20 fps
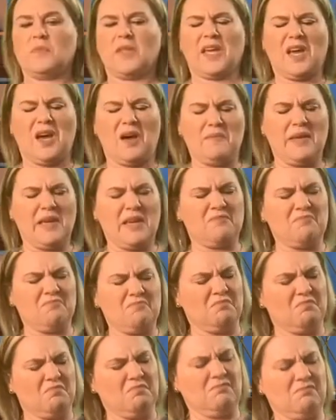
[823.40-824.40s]
They come in,
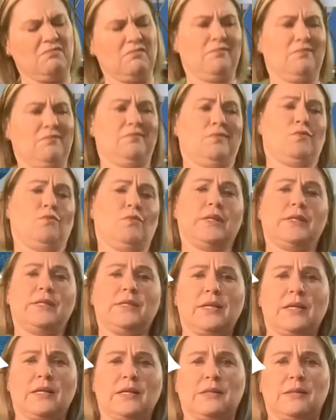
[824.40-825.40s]
what's
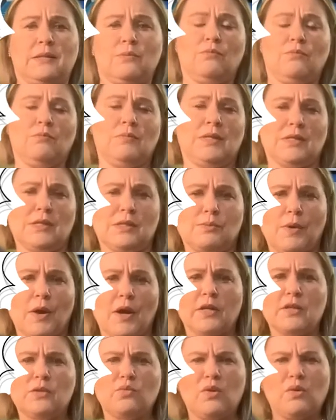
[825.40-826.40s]
this, Mrs.
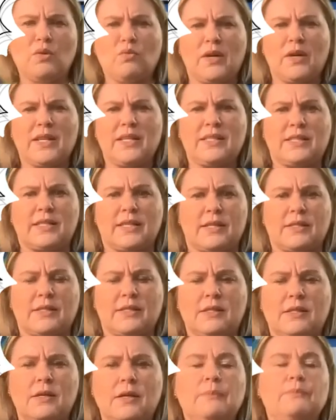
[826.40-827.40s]
Sparks? What is
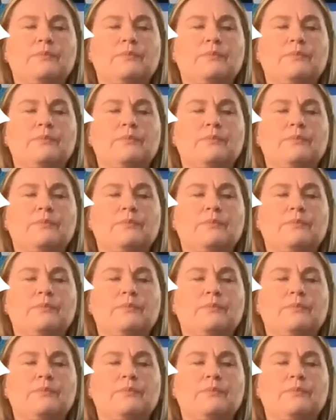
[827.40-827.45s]
this?